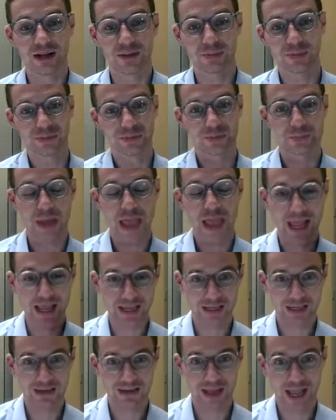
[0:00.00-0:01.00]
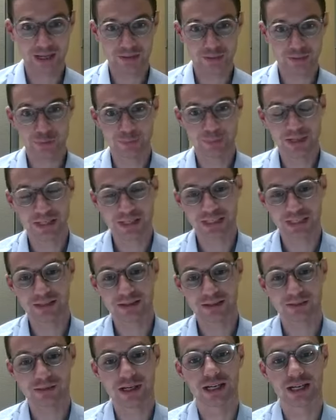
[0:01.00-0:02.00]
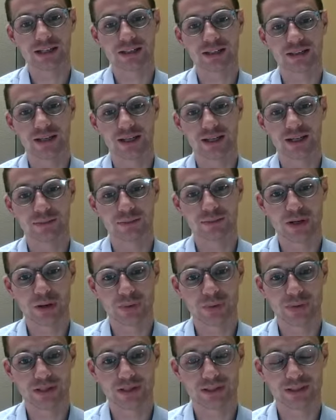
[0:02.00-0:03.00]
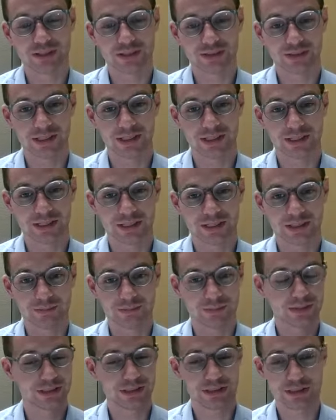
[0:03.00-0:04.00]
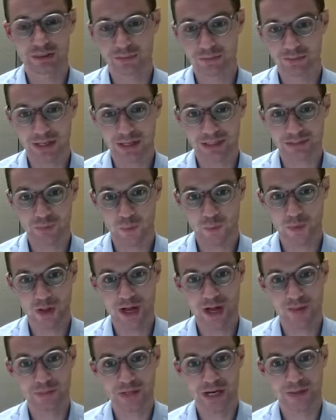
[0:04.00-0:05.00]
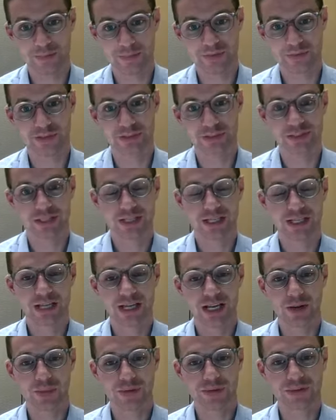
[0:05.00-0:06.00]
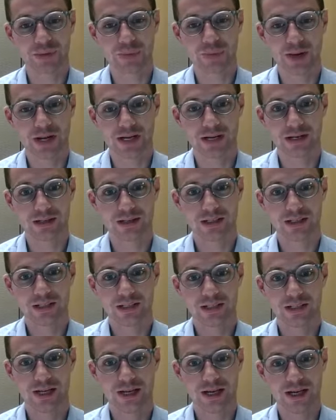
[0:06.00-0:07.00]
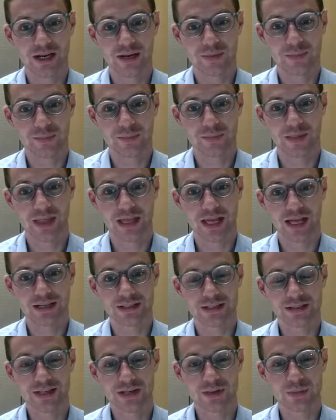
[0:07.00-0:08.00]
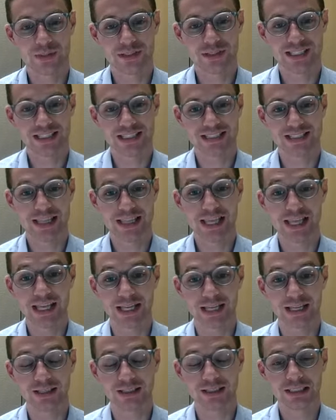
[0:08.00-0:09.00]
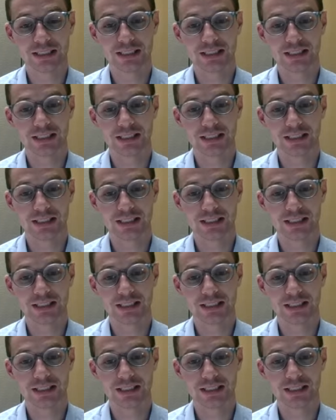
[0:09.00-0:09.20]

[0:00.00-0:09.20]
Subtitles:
I was paying extra money, right? Going to my normal optometrist. I wasn't aware that there was this thing